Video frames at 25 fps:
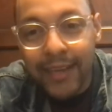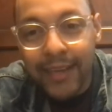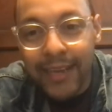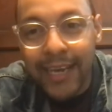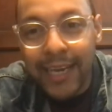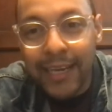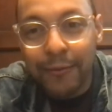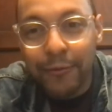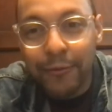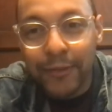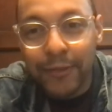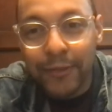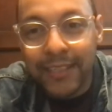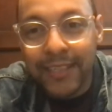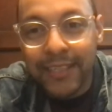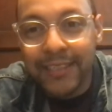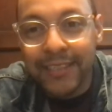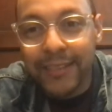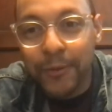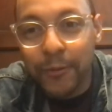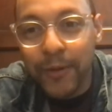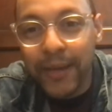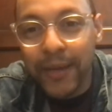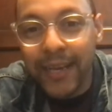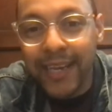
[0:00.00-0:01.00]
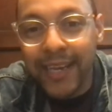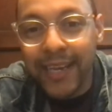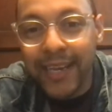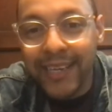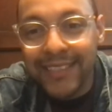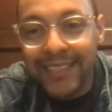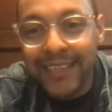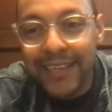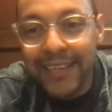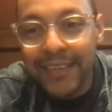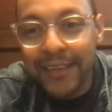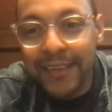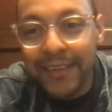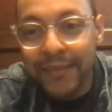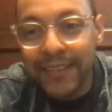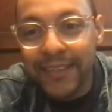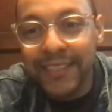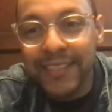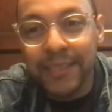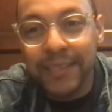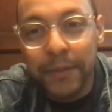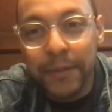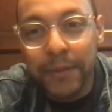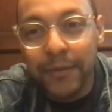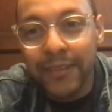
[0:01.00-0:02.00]
and resist the ways of
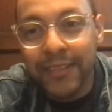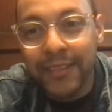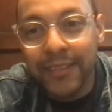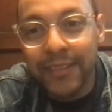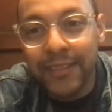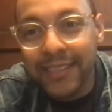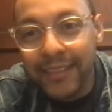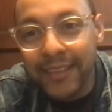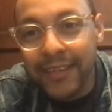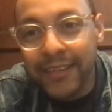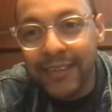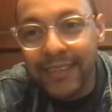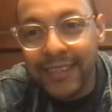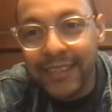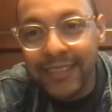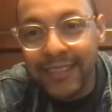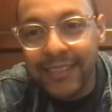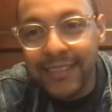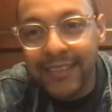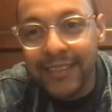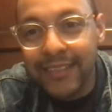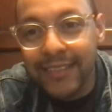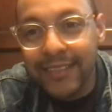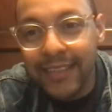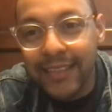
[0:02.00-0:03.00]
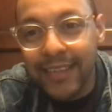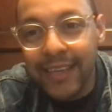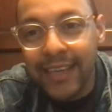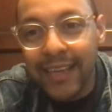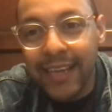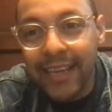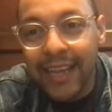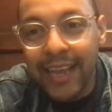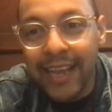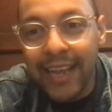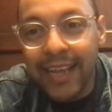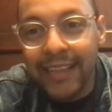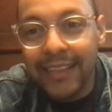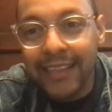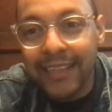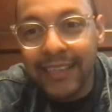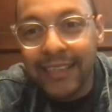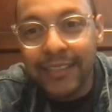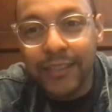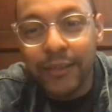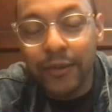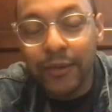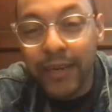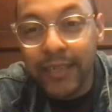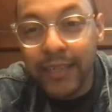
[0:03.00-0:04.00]
conspiracy theories and
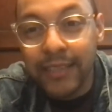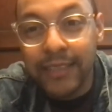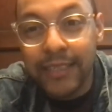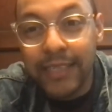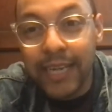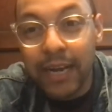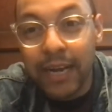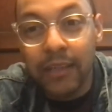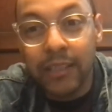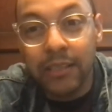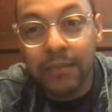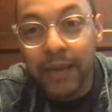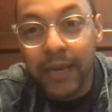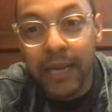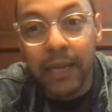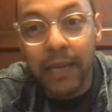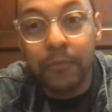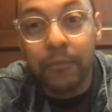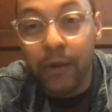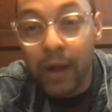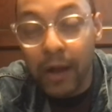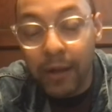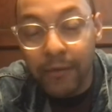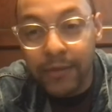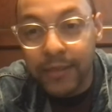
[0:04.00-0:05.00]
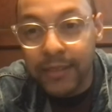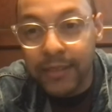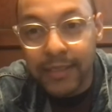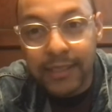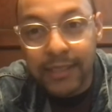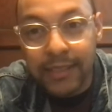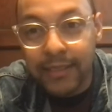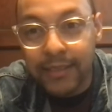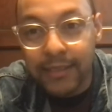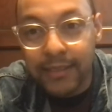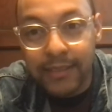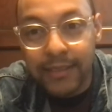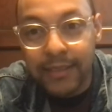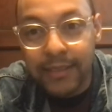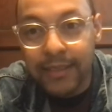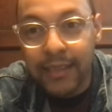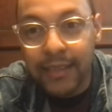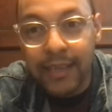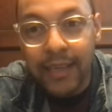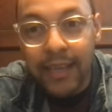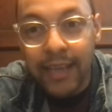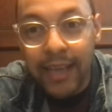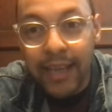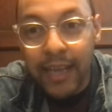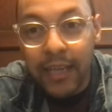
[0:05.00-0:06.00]
these crazy charismatic prophecies
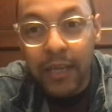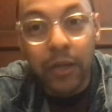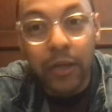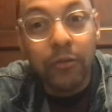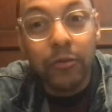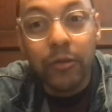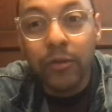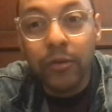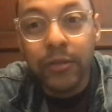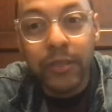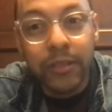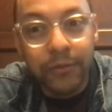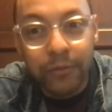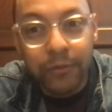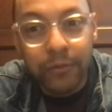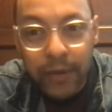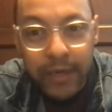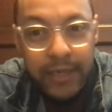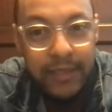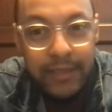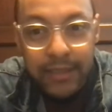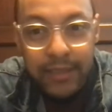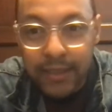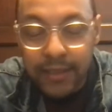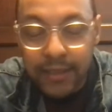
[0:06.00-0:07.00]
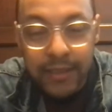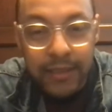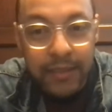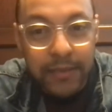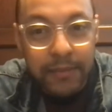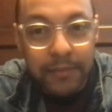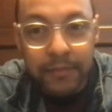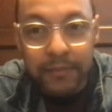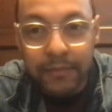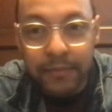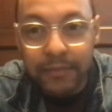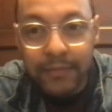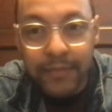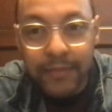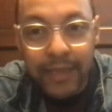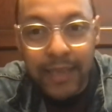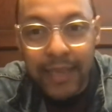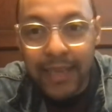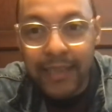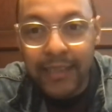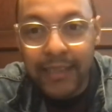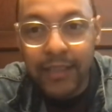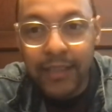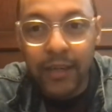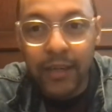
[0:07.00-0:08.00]
and corrosive racism.
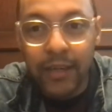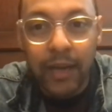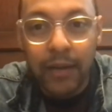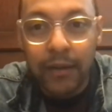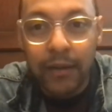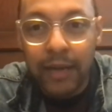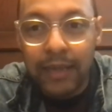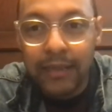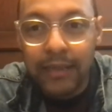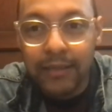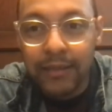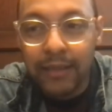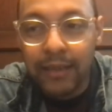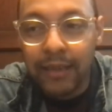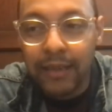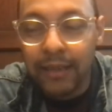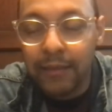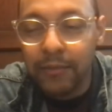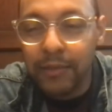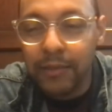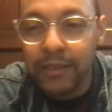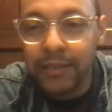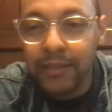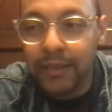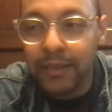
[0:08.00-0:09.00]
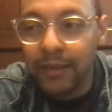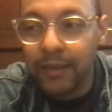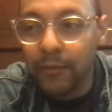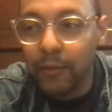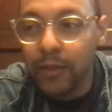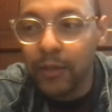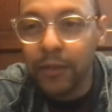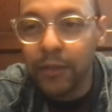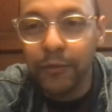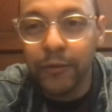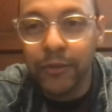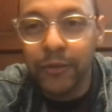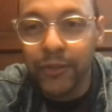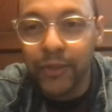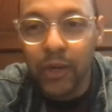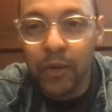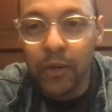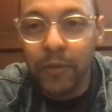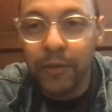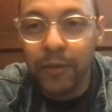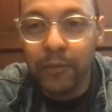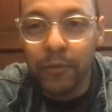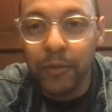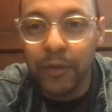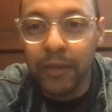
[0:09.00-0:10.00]
And, it was a wonderful
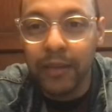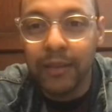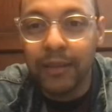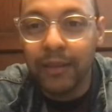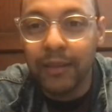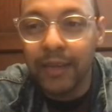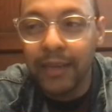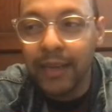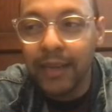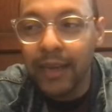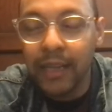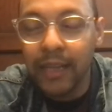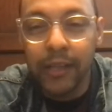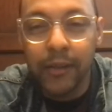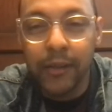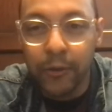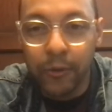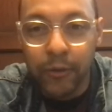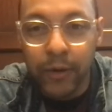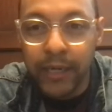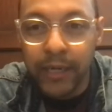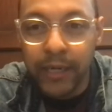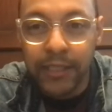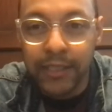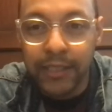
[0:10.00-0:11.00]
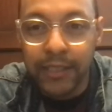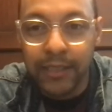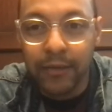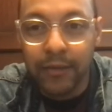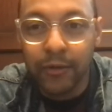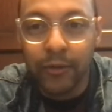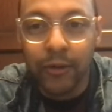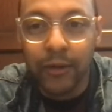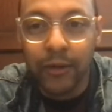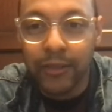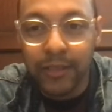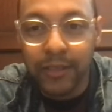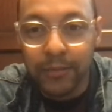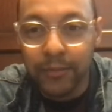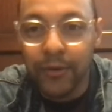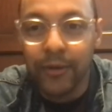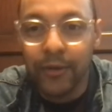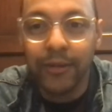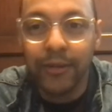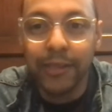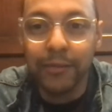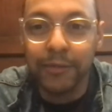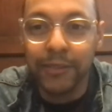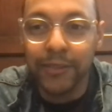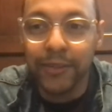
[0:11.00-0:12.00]
sermon with alliteration across the
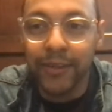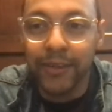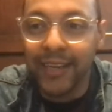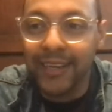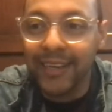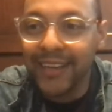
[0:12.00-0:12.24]
board. It was great.